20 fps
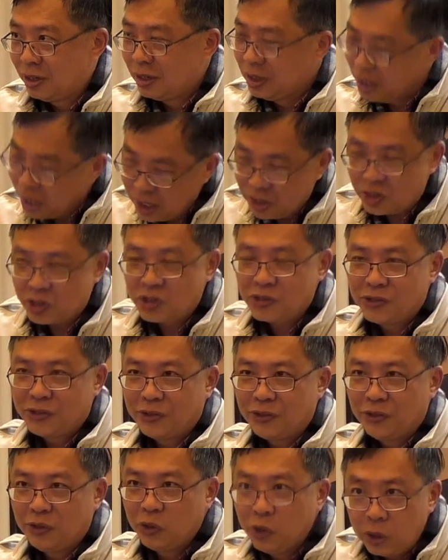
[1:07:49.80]
Yes,
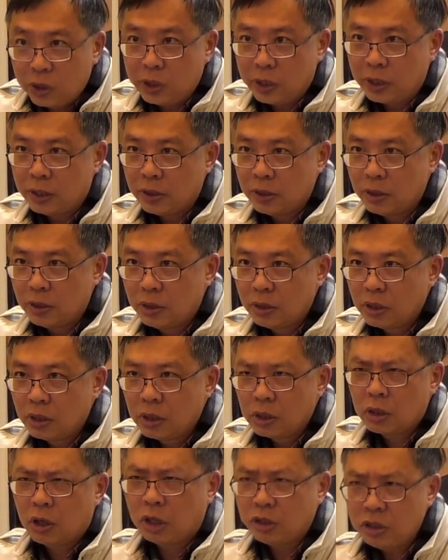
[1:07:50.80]
good.
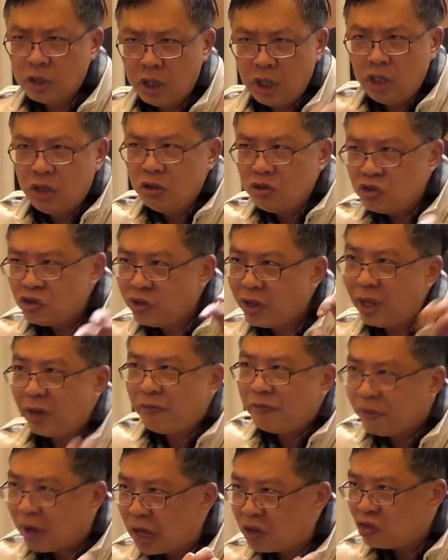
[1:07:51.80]
Continue
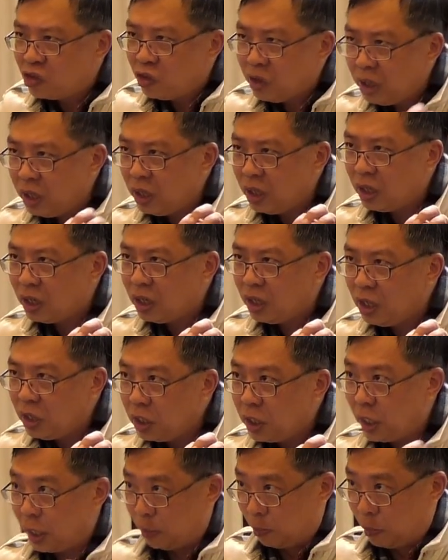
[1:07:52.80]
steadfastly
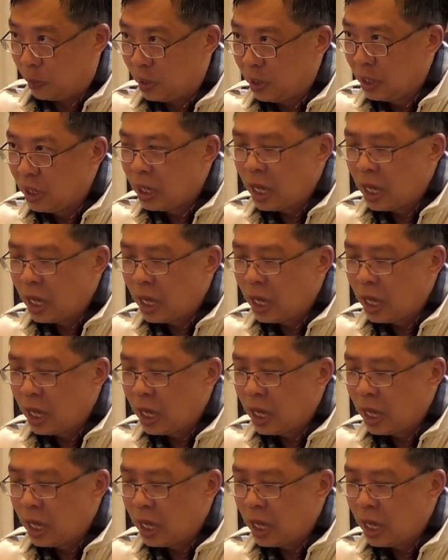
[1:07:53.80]
in them.